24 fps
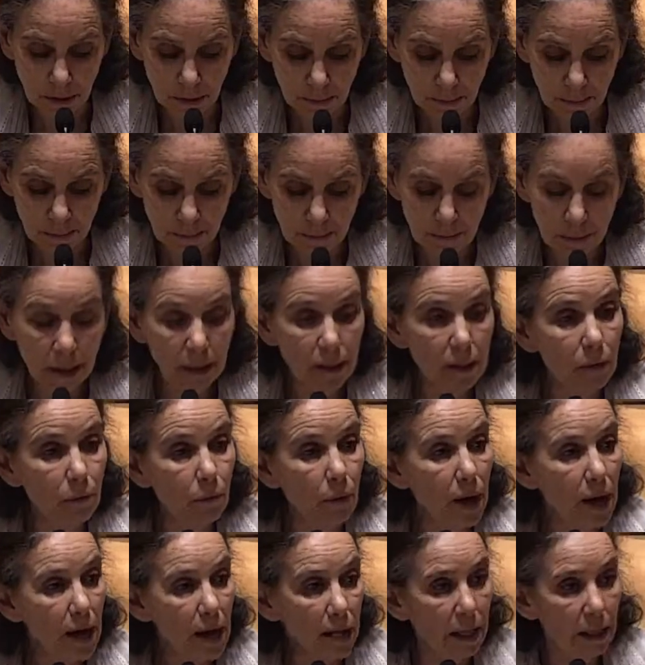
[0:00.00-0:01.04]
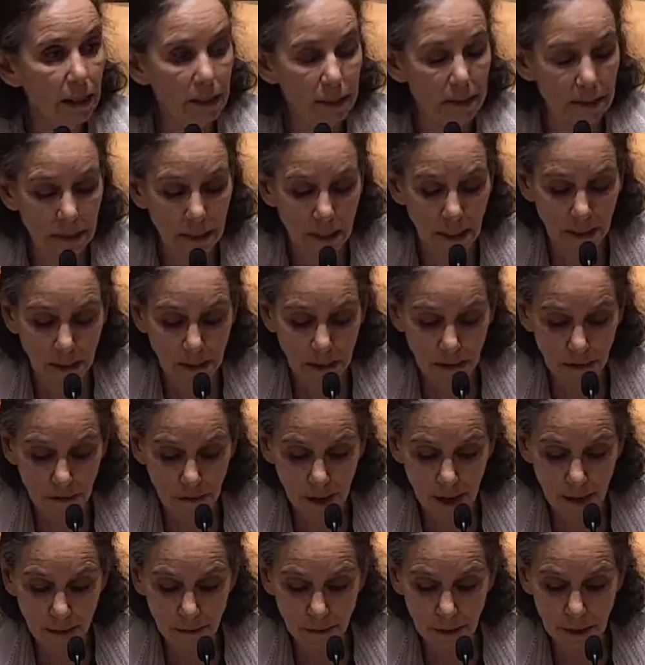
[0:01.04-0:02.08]
Many were held in
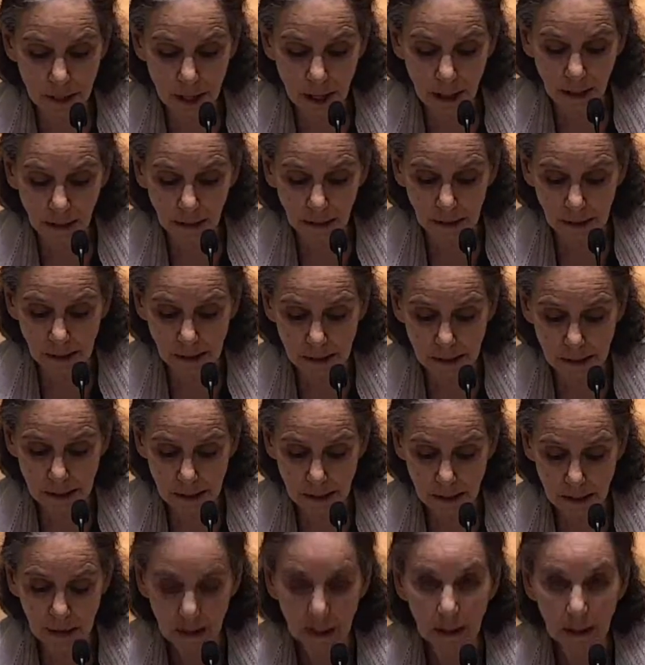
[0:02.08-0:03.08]
underground tunnels,